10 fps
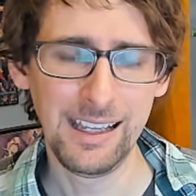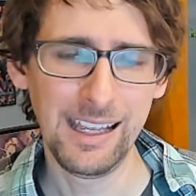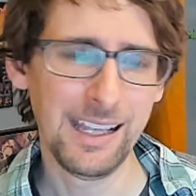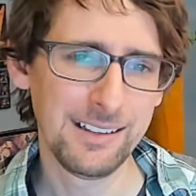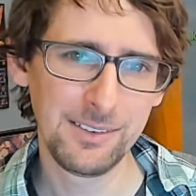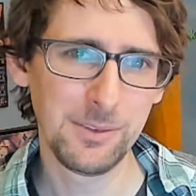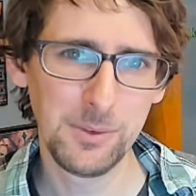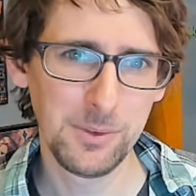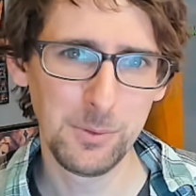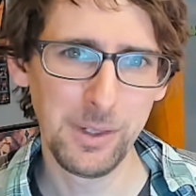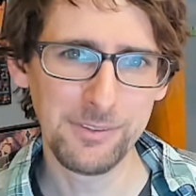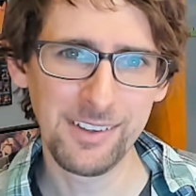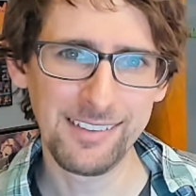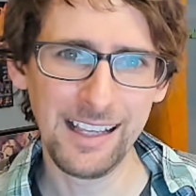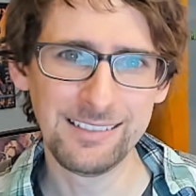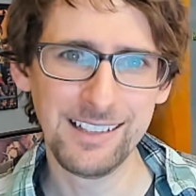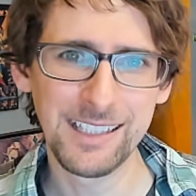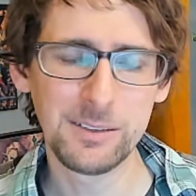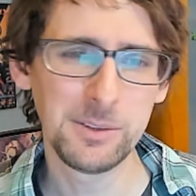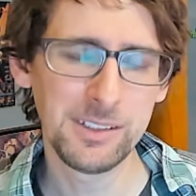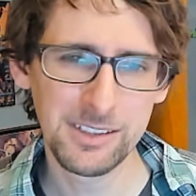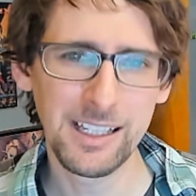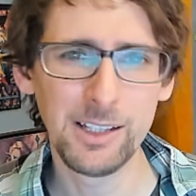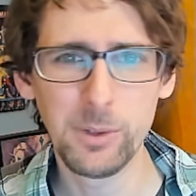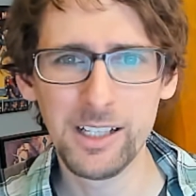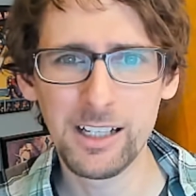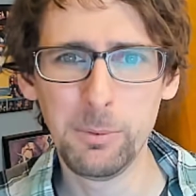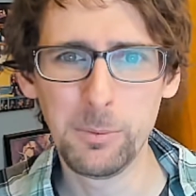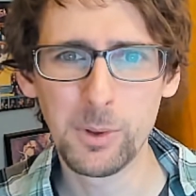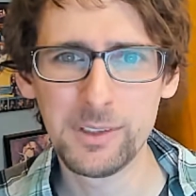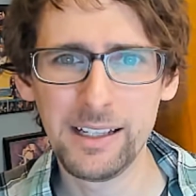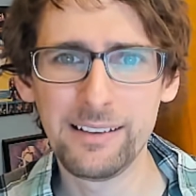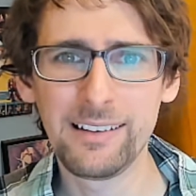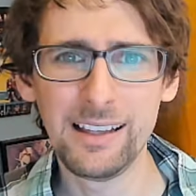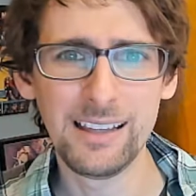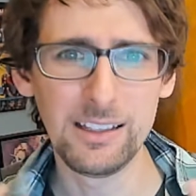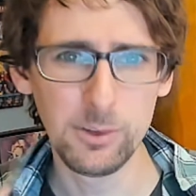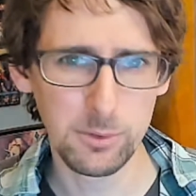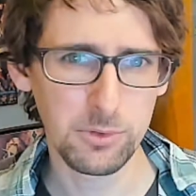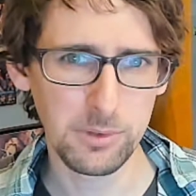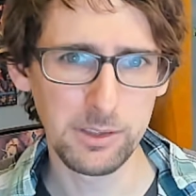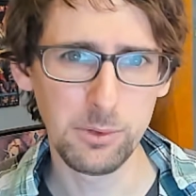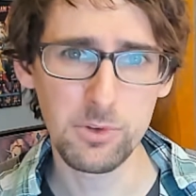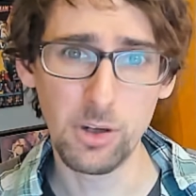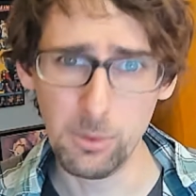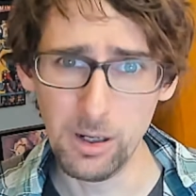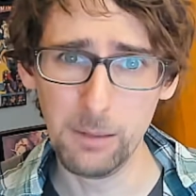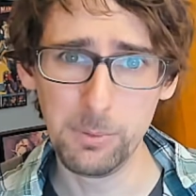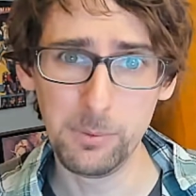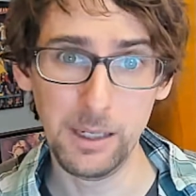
And we have to say, like, well, you gotta wait a couple more days. They usually do show up.